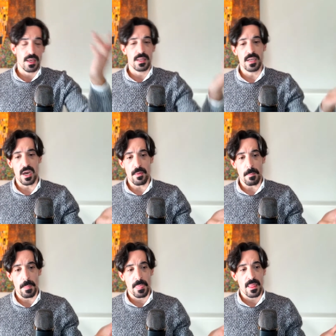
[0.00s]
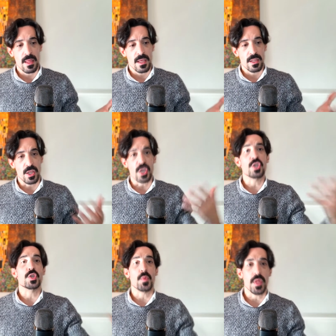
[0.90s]
Now, the
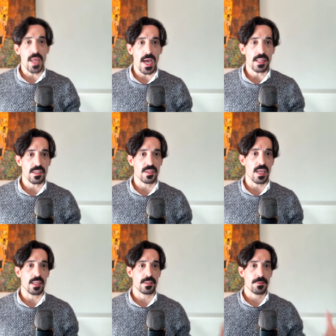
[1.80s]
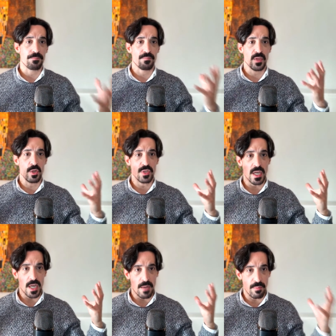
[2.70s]
issue with that is that you
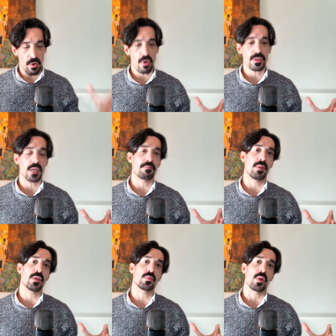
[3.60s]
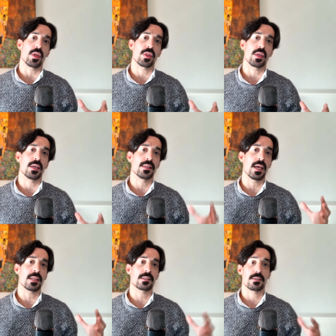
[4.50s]
take up all that bandwidth, and
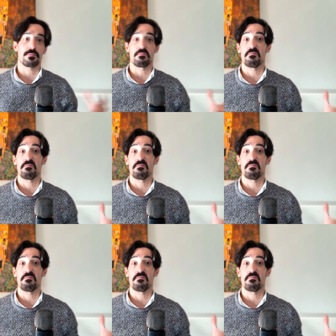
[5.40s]
that